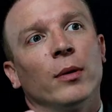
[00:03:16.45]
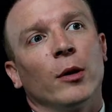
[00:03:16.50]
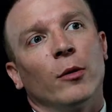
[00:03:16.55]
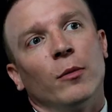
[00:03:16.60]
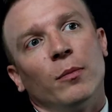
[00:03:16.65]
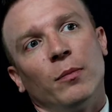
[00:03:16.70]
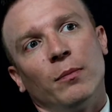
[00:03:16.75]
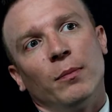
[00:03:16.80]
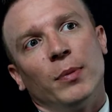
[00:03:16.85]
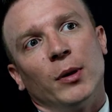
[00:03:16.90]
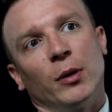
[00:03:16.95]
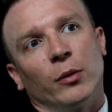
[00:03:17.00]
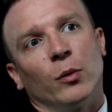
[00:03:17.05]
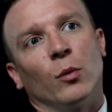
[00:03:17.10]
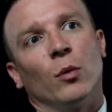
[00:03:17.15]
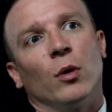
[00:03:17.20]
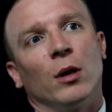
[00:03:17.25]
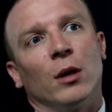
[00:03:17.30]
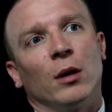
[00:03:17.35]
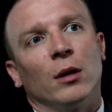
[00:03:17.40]
They would build a
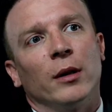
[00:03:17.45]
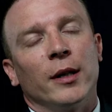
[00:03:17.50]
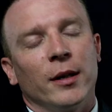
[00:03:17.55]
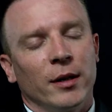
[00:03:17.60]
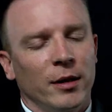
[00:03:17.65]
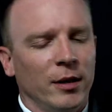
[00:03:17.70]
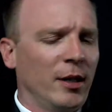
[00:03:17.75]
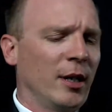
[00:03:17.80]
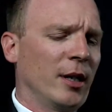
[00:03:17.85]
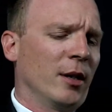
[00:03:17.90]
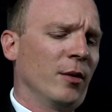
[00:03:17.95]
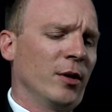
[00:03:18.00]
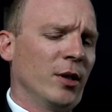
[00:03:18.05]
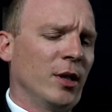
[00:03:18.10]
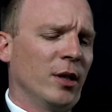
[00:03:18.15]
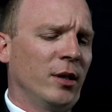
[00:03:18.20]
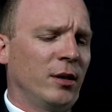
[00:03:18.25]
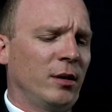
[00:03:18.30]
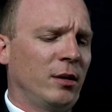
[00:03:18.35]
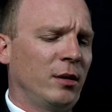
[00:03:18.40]
wall, and again,
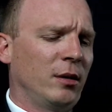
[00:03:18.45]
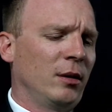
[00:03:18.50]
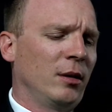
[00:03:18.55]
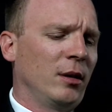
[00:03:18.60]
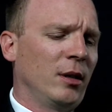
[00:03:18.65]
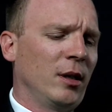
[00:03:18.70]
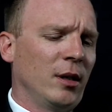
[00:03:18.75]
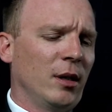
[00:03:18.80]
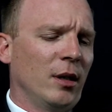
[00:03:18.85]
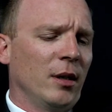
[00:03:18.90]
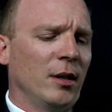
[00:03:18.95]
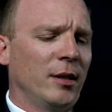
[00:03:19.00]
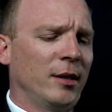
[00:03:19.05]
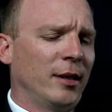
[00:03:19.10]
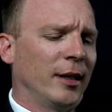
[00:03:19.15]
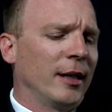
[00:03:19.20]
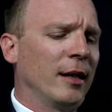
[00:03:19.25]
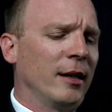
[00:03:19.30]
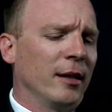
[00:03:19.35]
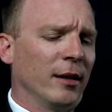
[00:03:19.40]
it's
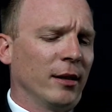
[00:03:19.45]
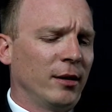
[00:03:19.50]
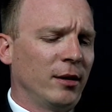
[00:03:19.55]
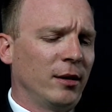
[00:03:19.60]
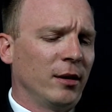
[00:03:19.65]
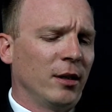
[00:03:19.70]
like this.